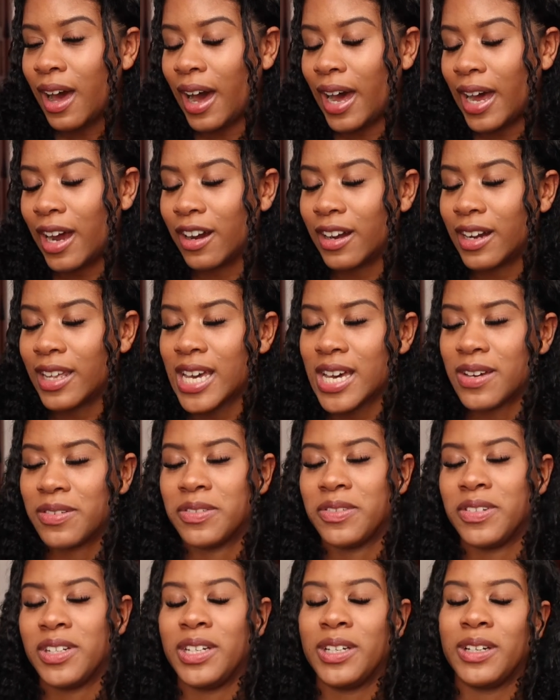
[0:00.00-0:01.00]
I already
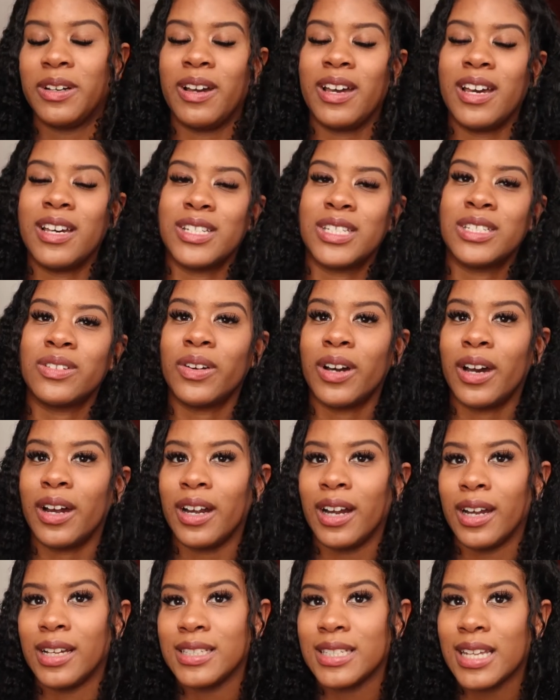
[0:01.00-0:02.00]
have a video as
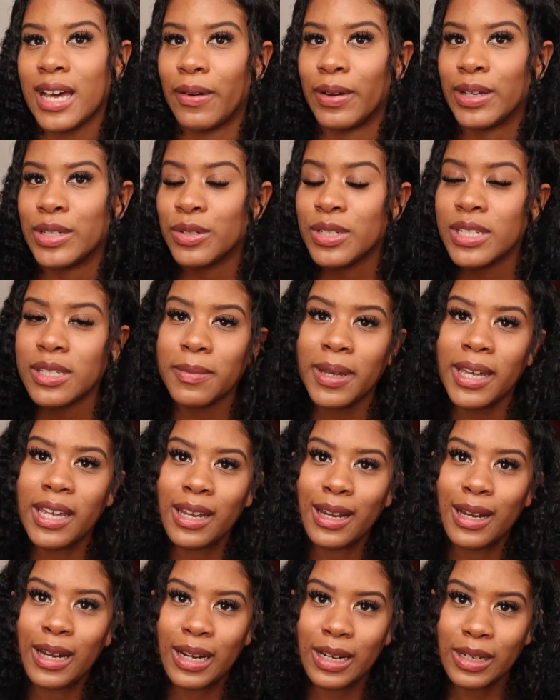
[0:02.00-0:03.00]
far as how I twist my
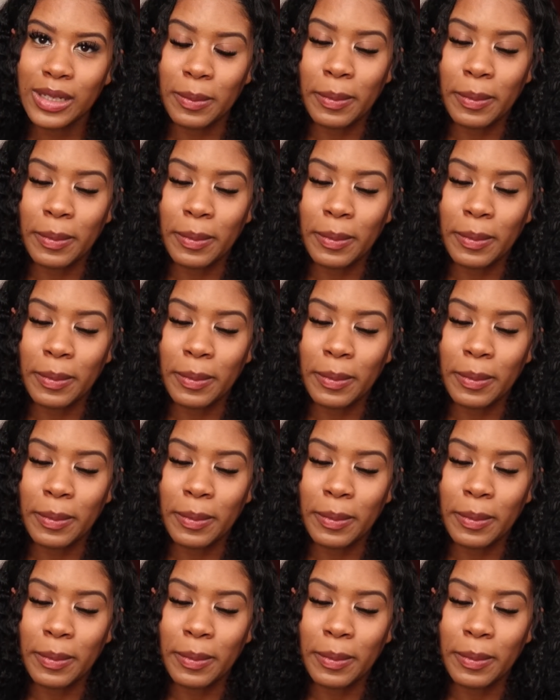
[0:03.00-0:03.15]
hair,